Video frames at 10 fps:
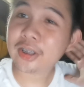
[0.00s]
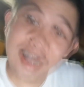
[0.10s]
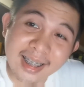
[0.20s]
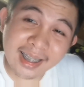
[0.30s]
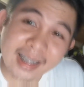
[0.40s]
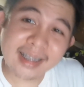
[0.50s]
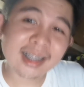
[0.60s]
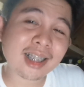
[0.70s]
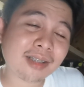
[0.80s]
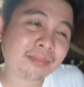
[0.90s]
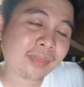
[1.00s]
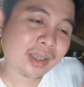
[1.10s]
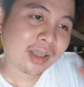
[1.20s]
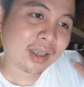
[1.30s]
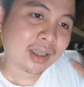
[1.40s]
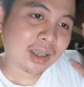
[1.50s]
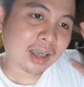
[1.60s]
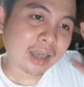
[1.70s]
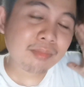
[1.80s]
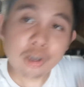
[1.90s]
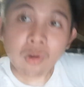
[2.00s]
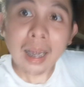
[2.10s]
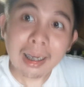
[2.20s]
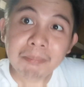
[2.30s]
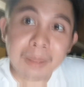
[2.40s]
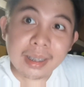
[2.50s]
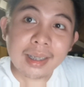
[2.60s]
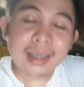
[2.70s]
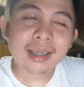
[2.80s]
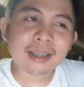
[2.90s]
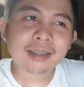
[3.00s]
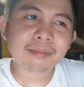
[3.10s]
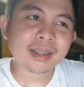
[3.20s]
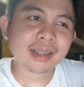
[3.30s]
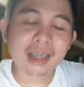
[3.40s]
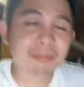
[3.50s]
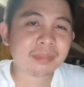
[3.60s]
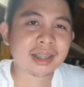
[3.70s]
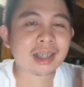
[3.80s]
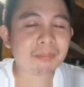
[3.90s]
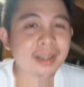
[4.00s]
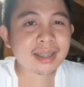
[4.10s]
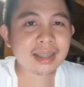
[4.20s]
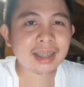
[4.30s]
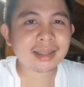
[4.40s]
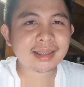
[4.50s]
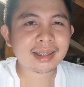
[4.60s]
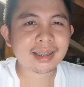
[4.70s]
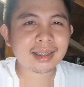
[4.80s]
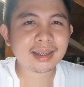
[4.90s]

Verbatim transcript: So yun na guys, I'm so happy na nasarapan sila sa